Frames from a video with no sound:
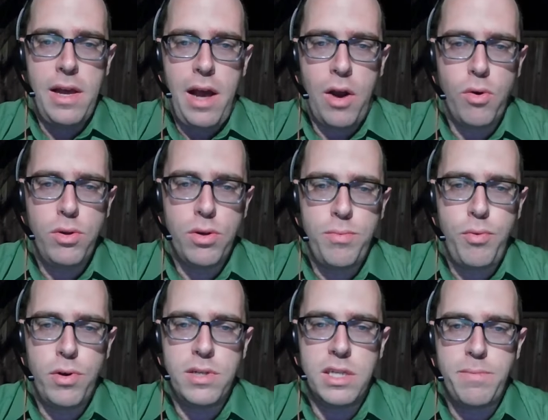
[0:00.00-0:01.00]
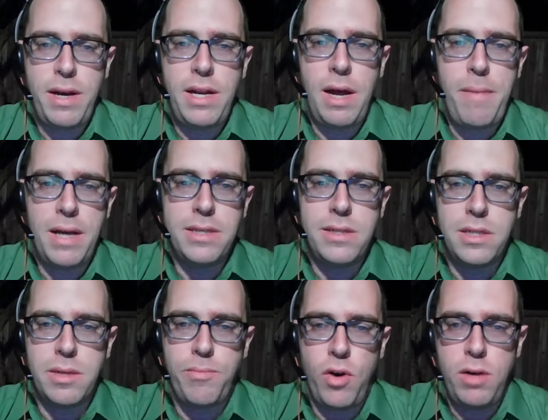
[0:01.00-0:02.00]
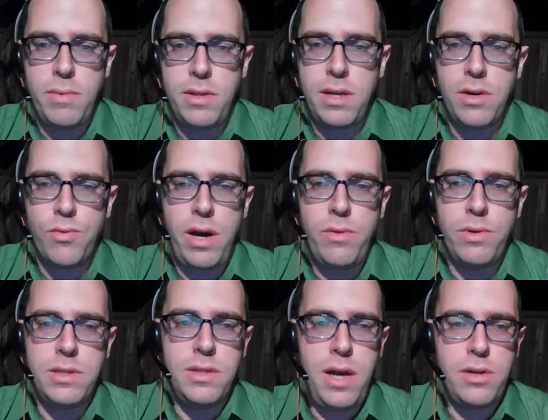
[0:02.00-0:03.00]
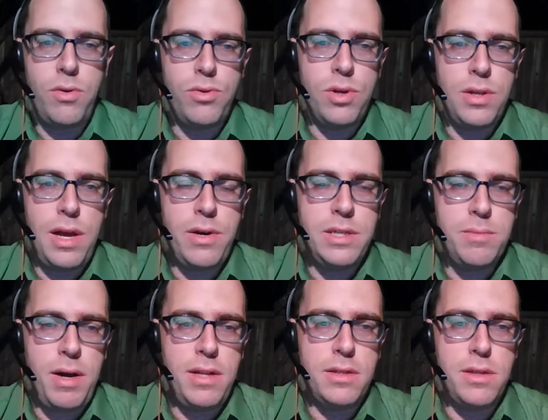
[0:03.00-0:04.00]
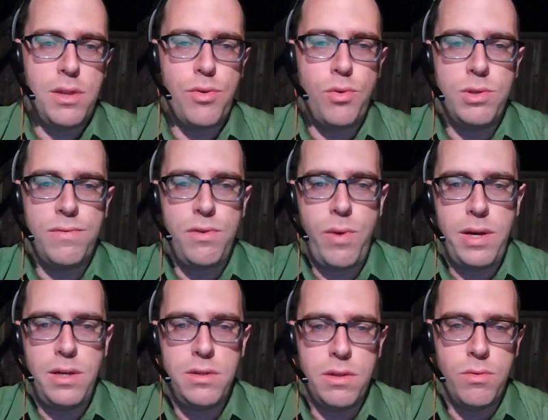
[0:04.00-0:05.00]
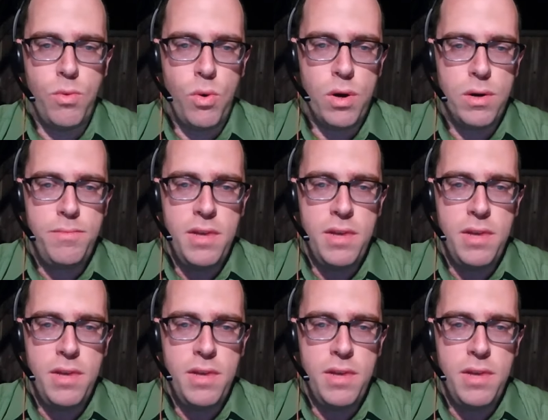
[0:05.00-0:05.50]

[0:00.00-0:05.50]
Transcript: According to the report, despite Hamas's disappointment that Iran was not going to allow Hezbollah to throw its full weight into the war,